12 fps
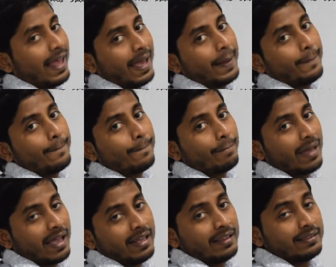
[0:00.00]
M,
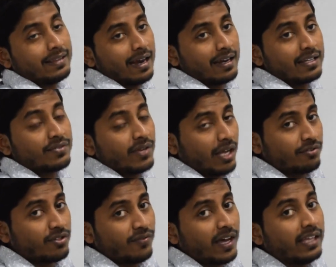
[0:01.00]
N. That is, we have to
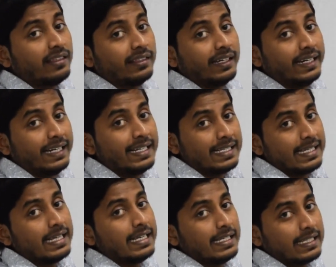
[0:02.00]
find the
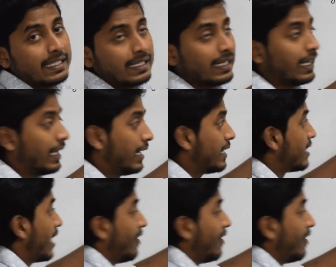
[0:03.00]
DCs. Shall